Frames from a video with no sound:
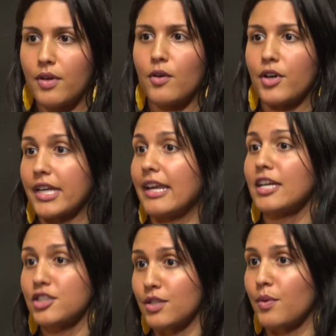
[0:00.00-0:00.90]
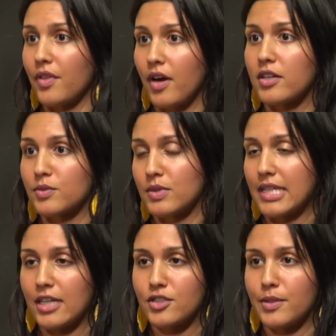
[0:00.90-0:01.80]
or connection with art was
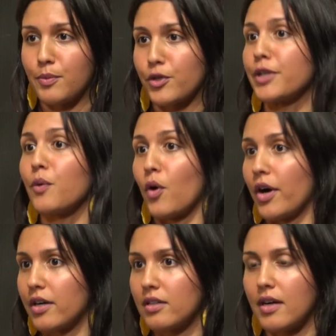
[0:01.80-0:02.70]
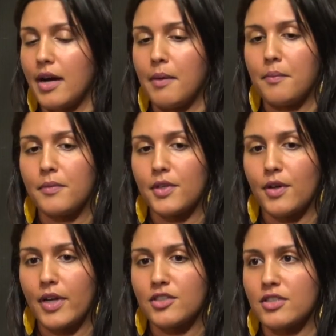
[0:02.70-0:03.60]
actually pre-war. Um, you
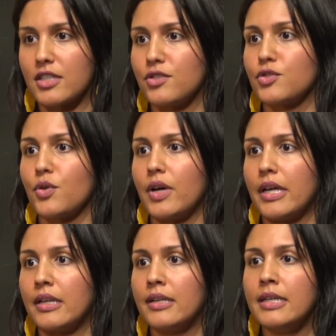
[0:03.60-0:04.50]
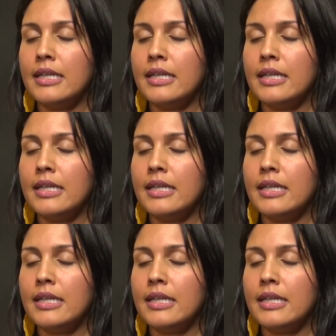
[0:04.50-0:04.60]
know, I just enjoyed